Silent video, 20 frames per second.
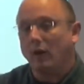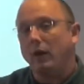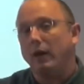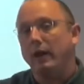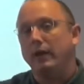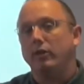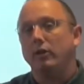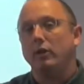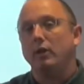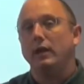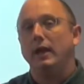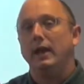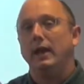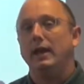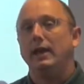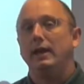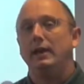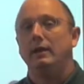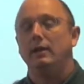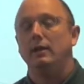either
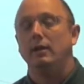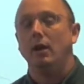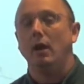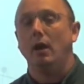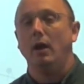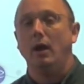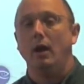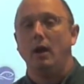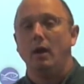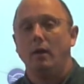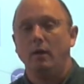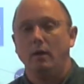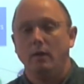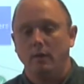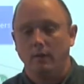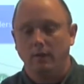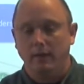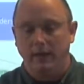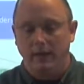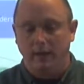in
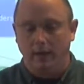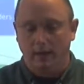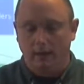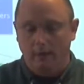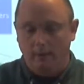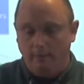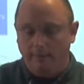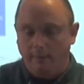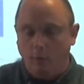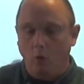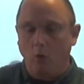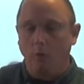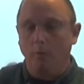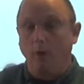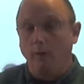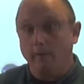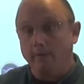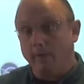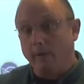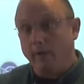the form
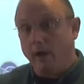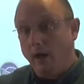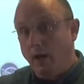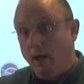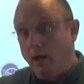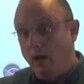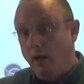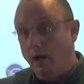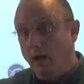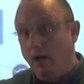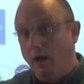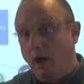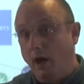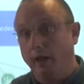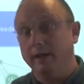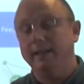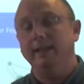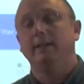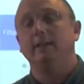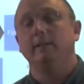of
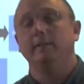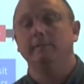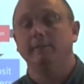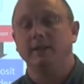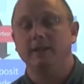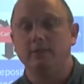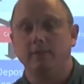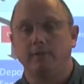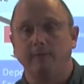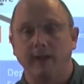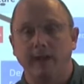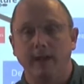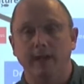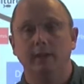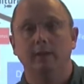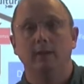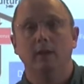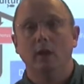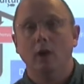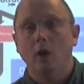uneaten fish
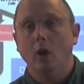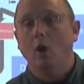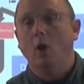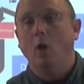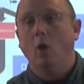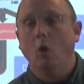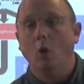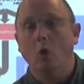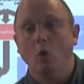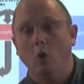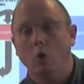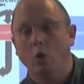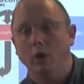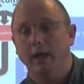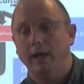feed or